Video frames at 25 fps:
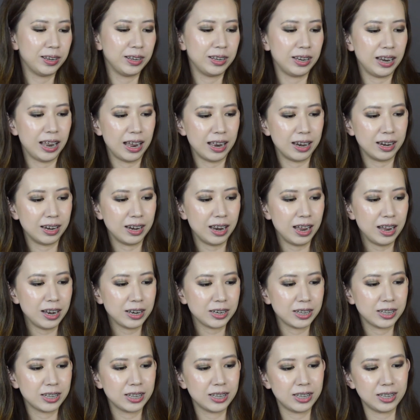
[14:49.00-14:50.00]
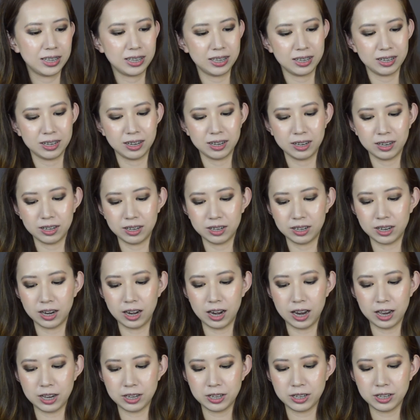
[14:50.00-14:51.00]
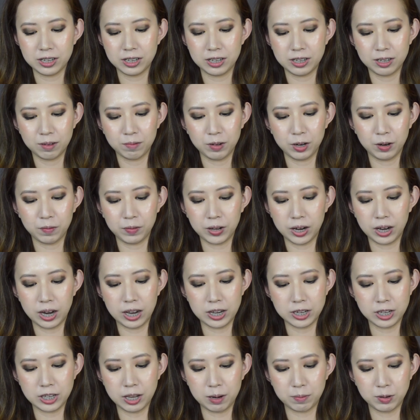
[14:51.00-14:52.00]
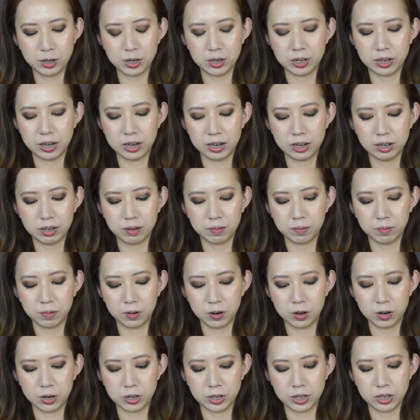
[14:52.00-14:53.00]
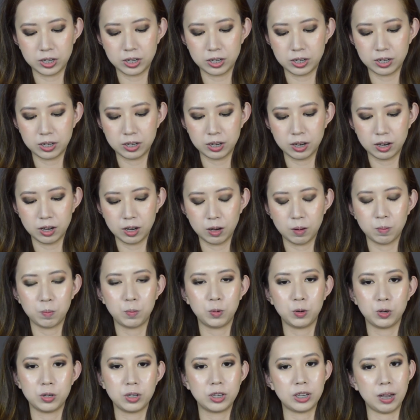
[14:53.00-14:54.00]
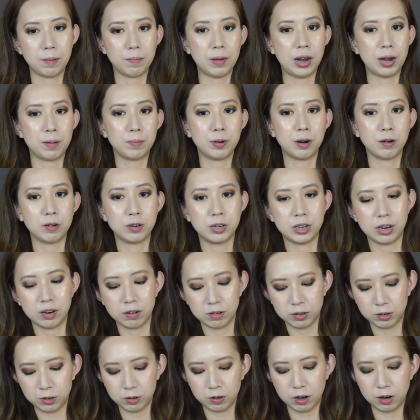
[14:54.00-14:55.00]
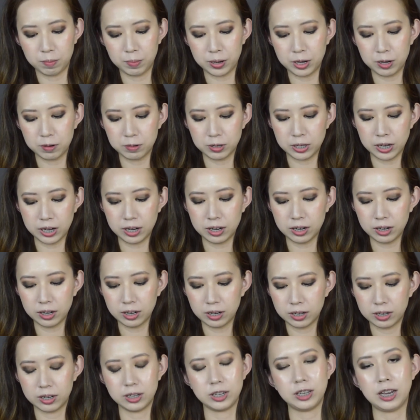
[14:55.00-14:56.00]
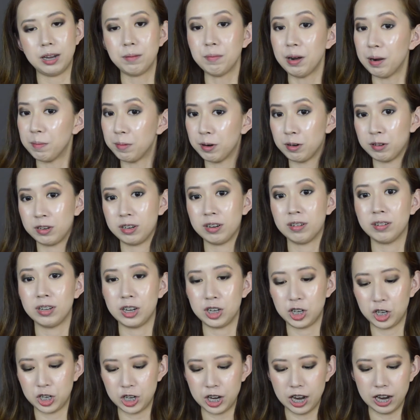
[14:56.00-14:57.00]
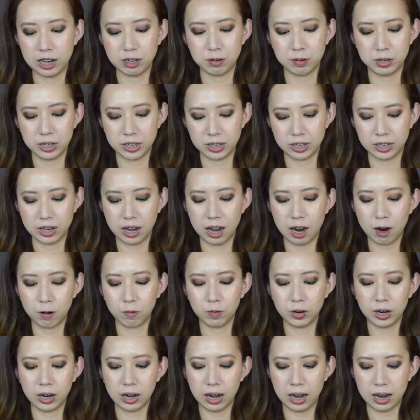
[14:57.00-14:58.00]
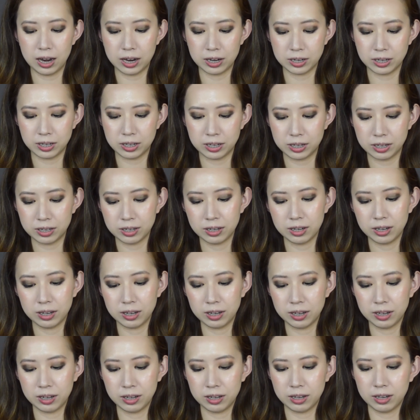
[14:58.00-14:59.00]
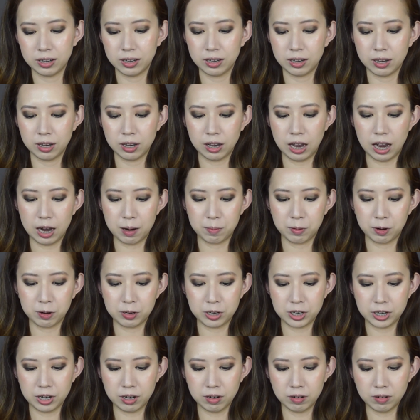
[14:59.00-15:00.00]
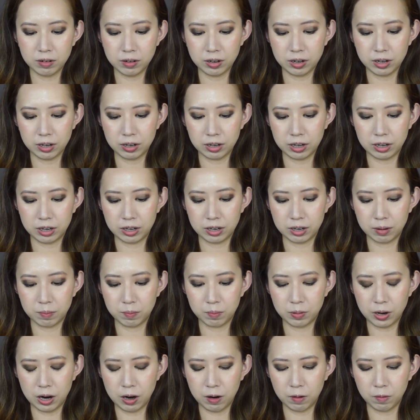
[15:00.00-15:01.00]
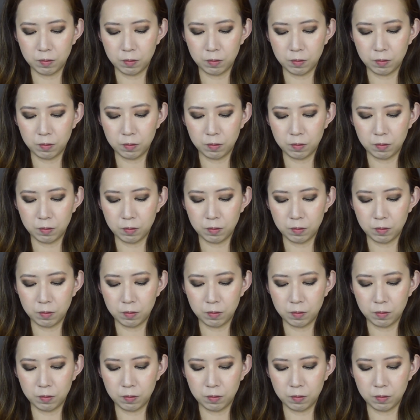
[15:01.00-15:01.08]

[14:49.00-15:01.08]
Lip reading: Then next, one of the last steps she did was put some eyebrow gel. So I'll be using the same eyebrow gel that she has, which is the Hourglass eyebrow gel in Brow